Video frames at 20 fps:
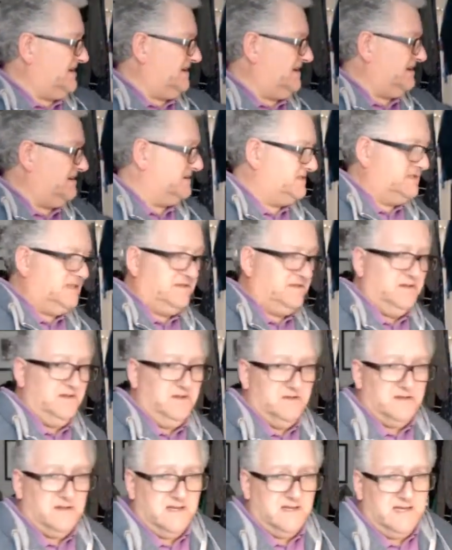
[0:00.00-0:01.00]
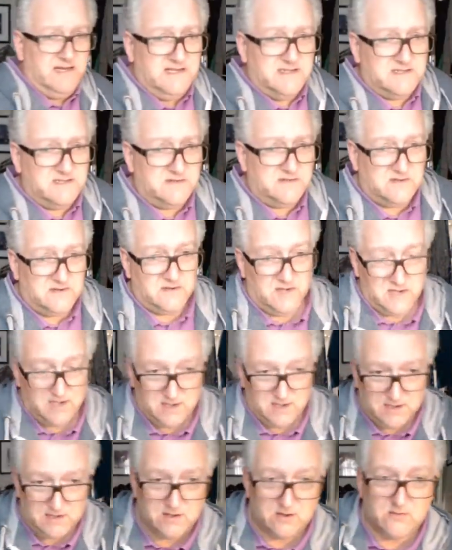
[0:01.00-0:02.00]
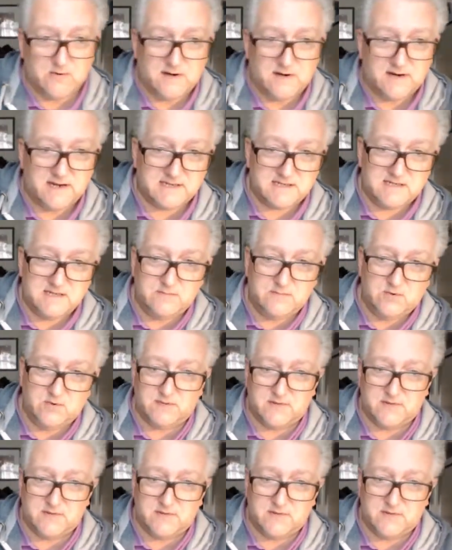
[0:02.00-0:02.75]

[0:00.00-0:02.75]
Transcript: Southern Ukulele store. Not where I actually bought